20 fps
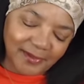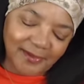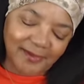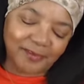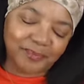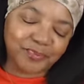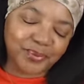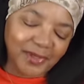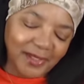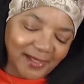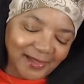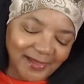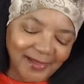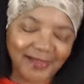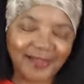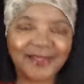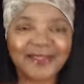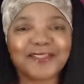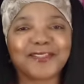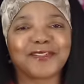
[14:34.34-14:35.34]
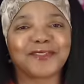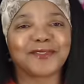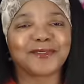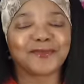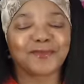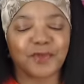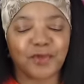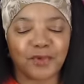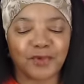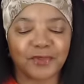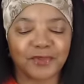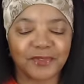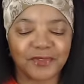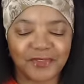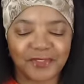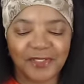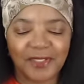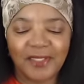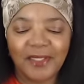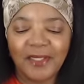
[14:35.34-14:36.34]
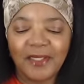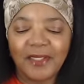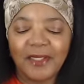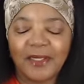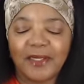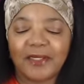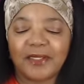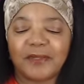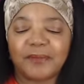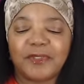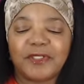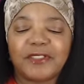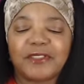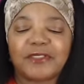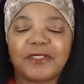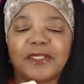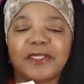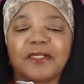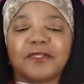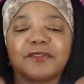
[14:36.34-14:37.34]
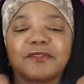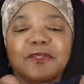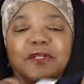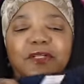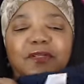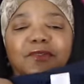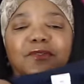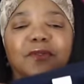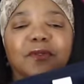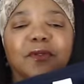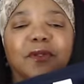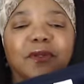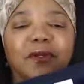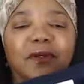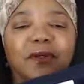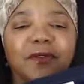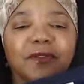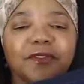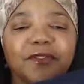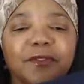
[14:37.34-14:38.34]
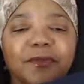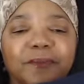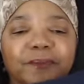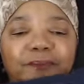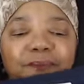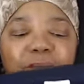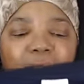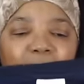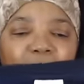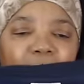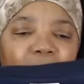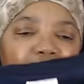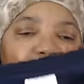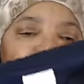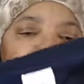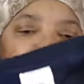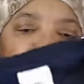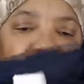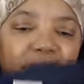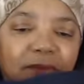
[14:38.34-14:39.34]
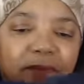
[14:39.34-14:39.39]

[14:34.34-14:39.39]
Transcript: polyester of course um, and it's an extra extra large um,